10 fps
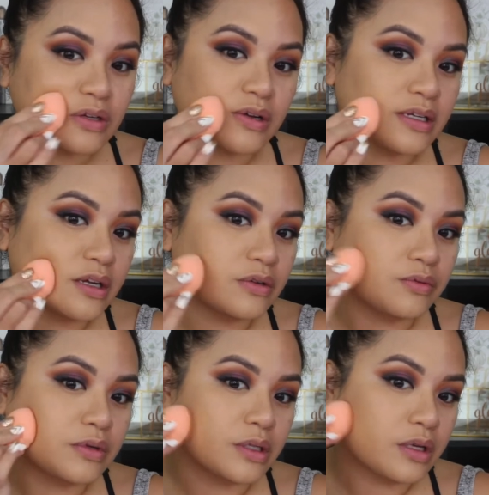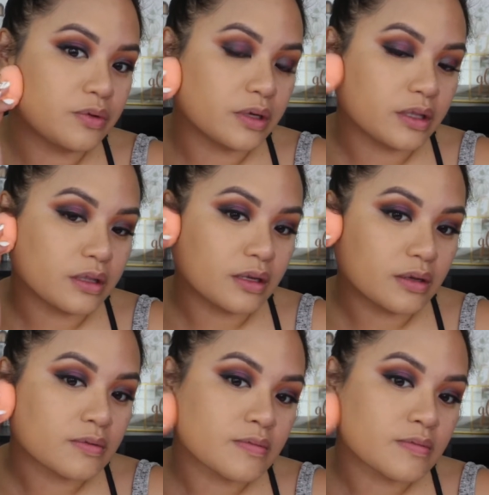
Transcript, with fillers: dried down really quickly.